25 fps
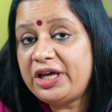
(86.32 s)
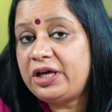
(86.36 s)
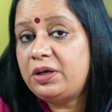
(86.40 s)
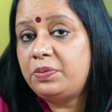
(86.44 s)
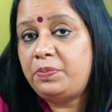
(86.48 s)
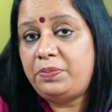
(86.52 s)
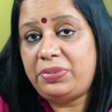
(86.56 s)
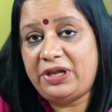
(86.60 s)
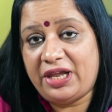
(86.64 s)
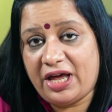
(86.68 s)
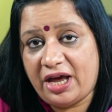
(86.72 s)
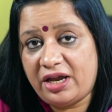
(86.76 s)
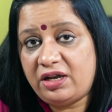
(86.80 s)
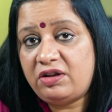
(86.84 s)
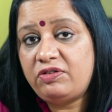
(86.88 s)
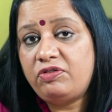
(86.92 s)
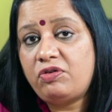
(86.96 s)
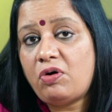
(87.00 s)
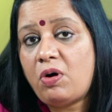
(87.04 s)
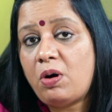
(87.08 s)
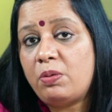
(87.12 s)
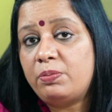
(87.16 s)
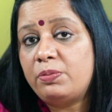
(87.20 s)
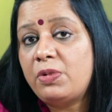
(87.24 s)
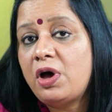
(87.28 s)
big
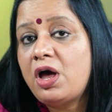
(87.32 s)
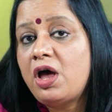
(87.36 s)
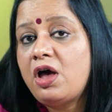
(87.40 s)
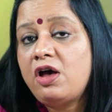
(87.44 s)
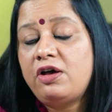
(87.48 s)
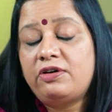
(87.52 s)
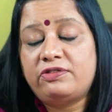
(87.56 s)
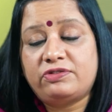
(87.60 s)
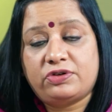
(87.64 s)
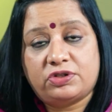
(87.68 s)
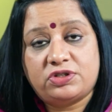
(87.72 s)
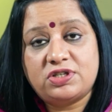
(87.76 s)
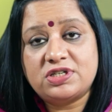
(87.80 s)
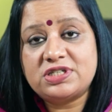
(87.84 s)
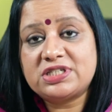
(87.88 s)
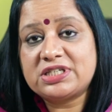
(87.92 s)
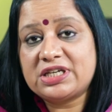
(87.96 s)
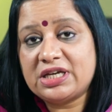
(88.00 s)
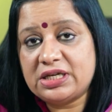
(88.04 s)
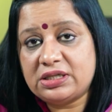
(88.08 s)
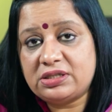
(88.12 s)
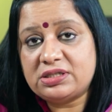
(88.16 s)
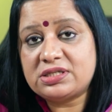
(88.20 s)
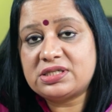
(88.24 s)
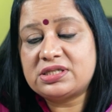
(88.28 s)
platform for the
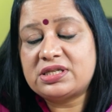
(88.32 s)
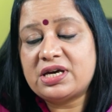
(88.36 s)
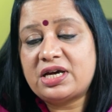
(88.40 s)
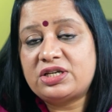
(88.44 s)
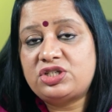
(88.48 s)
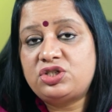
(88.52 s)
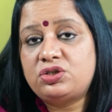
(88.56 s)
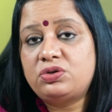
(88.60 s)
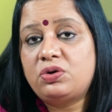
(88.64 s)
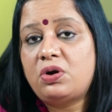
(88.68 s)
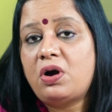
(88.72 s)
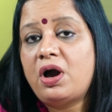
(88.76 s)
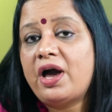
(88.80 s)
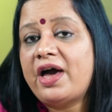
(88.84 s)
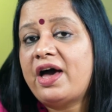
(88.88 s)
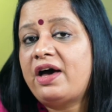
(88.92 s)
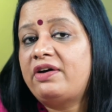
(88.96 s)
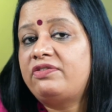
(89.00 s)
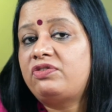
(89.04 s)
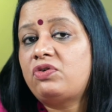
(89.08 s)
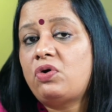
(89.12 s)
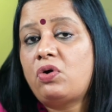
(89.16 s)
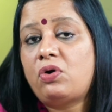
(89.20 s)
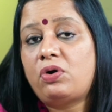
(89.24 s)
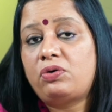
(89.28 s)
skills that you
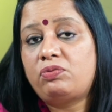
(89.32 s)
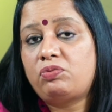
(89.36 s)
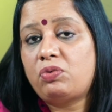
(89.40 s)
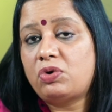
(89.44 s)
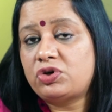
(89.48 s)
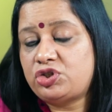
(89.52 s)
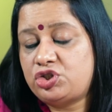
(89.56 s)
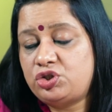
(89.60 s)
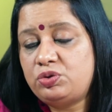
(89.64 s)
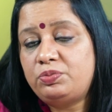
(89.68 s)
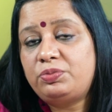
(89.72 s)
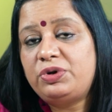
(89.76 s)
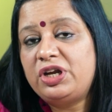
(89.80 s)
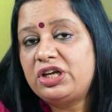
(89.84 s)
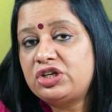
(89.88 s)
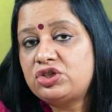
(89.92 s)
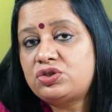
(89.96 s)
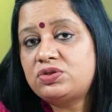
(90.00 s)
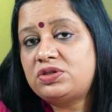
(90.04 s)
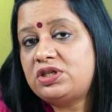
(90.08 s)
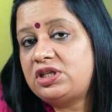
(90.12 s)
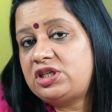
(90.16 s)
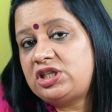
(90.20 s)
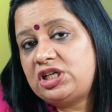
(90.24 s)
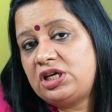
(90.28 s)
have or what you bring
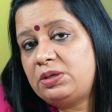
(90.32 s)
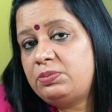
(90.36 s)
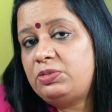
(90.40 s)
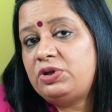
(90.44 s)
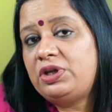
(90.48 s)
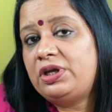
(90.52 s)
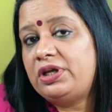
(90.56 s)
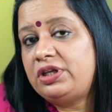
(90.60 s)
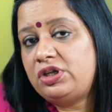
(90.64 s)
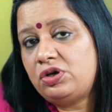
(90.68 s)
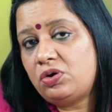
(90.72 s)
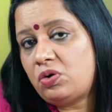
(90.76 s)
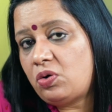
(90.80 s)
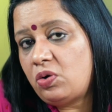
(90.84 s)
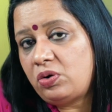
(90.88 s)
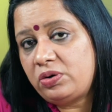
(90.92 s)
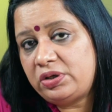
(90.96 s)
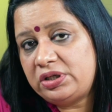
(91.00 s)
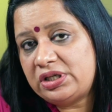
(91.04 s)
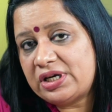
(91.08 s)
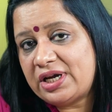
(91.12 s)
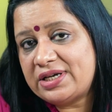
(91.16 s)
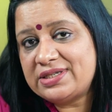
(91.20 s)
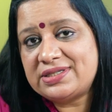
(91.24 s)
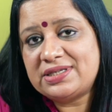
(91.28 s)
to the table in your
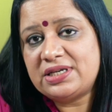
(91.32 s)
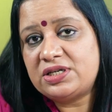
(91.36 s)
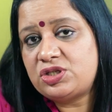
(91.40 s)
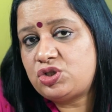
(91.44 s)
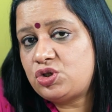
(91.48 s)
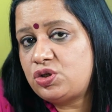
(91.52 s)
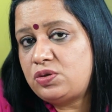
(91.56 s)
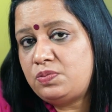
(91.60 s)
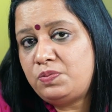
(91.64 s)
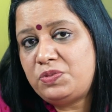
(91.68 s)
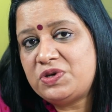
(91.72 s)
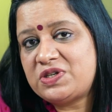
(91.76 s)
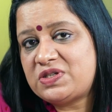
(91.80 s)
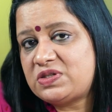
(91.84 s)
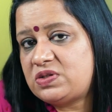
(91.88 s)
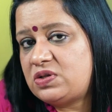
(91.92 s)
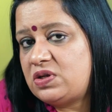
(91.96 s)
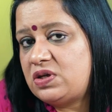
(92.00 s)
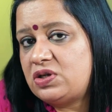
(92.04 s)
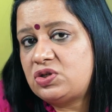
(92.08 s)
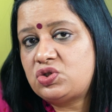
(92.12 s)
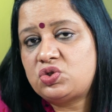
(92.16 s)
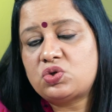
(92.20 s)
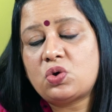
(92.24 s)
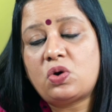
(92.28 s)
organization,
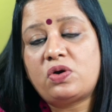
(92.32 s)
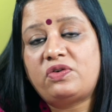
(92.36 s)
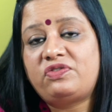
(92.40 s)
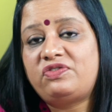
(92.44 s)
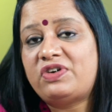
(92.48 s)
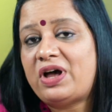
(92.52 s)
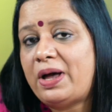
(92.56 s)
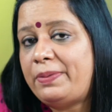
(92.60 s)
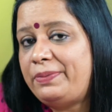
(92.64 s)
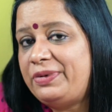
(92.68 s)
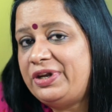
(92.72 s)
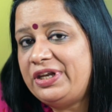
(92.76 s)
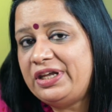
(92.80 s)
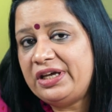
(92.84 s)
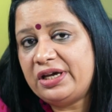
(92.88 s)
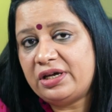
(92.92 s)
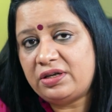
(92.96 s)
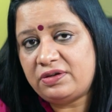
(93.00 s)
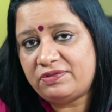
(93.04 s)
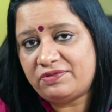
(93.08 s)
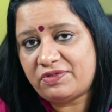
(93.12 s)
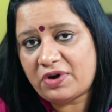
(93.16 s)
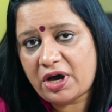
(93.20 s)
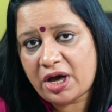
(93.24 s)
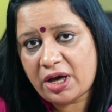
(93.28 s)
business or family
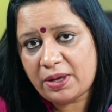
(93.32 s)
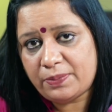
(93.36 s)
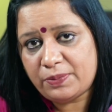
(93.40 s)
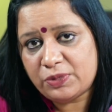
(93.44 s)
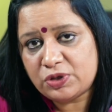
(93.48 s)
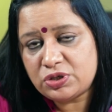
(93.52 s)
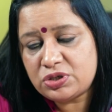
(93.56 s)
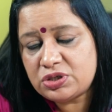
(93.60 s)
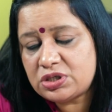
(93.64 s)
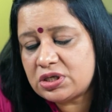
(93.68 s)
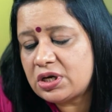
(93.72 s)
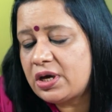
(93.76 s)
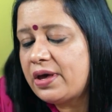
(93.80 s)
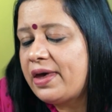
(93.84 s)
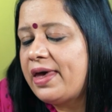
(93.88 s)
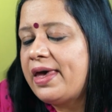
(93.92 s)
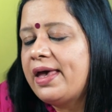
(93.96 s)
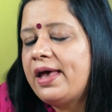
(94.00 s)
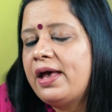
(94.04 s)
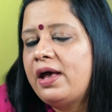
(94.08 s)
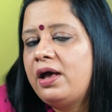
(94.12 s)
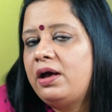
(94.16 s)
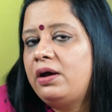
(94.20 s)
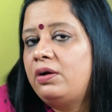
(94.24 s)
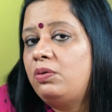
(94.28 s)
environment,
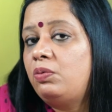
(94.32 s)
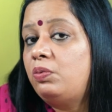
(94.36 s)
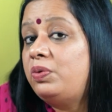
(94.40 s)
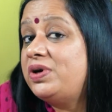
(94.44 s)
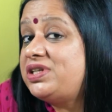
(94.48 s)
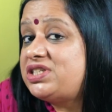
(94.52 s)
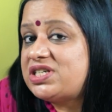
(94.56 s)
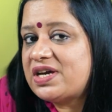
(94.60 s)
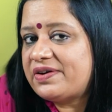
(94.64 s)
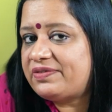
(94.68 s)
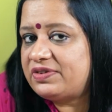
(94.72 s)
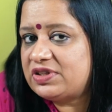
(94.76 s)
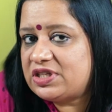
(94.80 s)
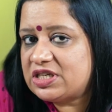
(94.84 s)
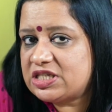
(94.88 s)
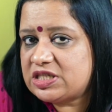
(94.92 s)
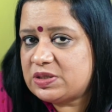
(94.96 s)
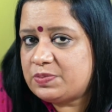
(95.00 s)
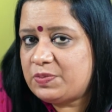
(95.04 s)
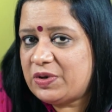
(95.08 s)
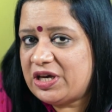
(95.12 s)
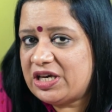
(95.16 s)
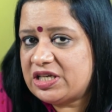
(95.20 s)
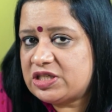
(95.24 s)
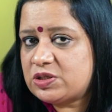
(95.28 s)
whichever the
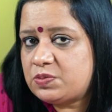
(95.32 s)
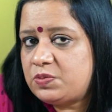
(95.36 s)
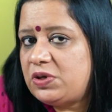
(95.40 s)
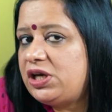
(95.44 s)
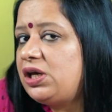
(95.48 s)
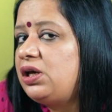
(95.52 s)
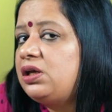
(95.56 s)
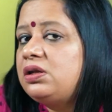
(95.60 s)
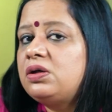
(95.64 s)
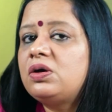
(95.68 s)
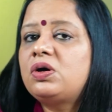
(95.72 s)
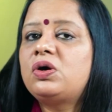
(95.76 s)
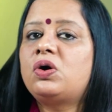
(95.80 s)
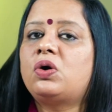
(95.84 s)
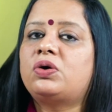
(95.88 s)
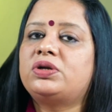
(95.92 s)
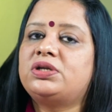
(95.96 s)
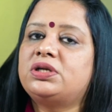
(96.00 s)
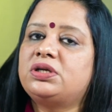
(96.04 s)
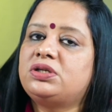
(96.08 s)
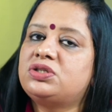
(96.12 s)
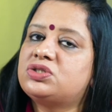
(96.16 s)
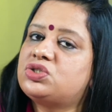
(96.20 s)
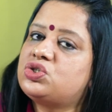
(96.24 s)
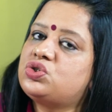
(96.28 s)
space be in
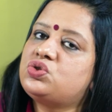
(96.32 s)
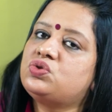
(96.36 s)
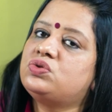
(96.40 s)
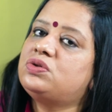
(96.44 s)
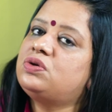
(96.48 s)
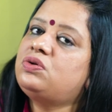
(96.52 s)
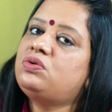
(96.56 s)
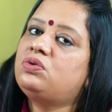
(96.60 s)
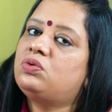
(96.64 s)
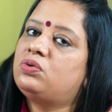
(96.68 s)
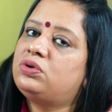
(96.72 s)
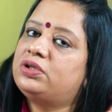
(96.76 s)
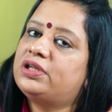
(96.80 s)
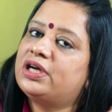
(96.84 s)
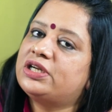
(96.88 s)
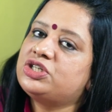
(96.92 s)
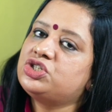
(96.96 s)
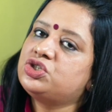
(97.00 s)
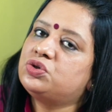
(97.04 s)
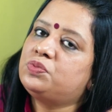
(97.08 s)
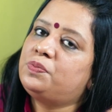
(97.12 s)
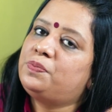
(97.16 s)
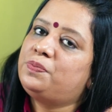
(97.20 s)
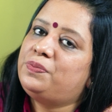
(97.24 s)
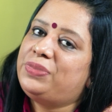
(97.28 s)
accordance to the role
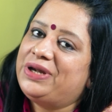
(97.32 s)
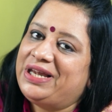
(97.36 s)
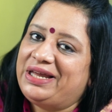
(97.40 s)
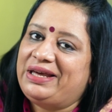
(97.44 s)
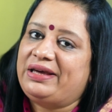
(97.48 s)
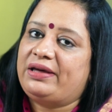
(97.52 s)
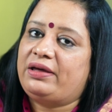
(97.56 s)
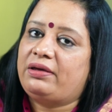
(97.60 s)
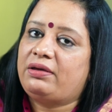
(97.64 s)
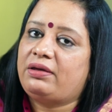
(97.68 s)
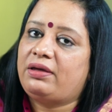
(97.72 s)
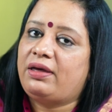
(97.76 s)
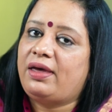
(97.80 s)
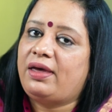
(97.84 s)
that you play.